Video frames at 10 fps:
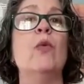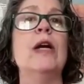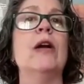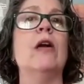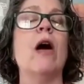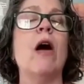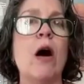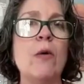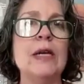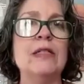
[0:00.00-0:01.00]
We are
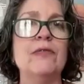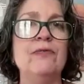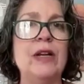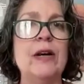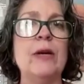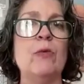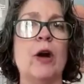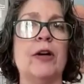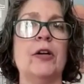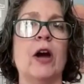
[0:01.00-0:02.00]
always very
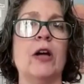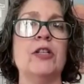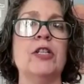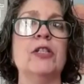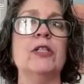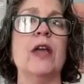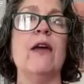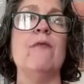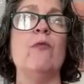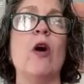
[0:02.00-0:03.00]
water conscious
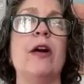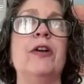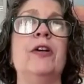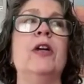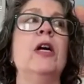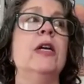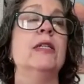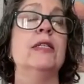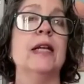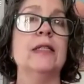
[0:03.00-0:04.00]
and water
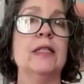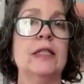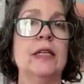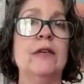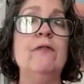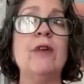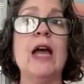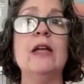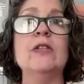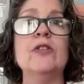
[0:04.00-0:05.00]
sensitive.
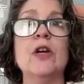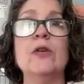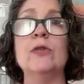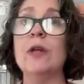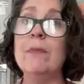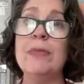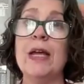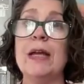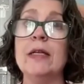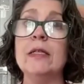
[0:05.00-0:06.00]
And so some
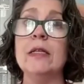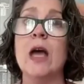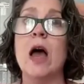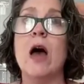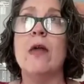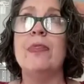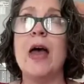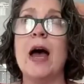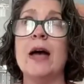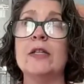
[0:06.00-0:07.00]
things
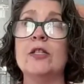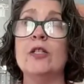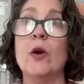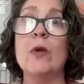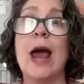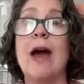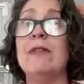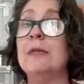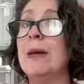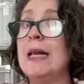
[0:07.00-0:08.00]
that don't have
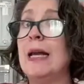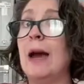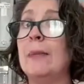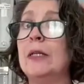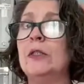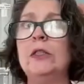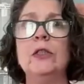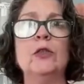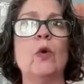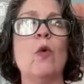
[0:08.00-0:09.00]
as many
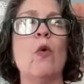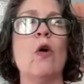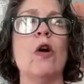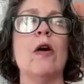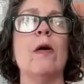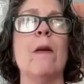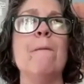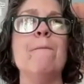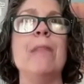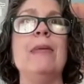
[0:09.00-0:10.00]
chemicals, or
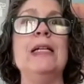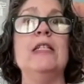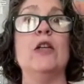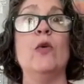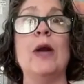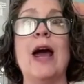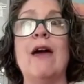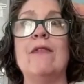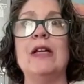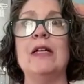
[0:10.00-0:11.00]
maybe don't
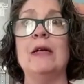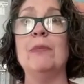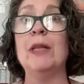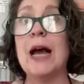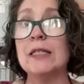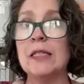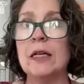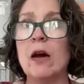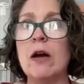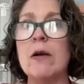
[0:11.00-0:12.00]
have any
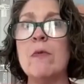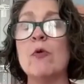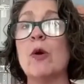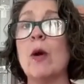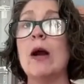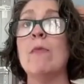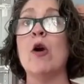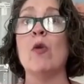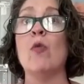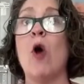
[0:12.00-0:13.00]
plastic on them, require
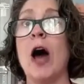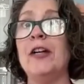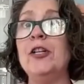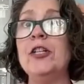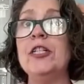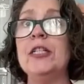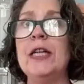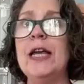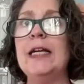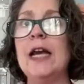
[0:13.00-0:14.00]
more water to
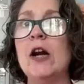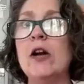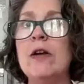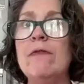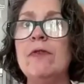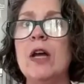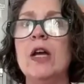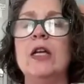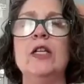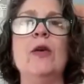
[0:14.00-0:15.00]
take care of.
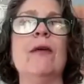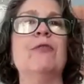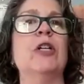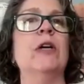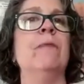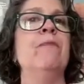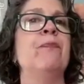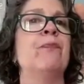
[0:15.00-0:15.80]
You have to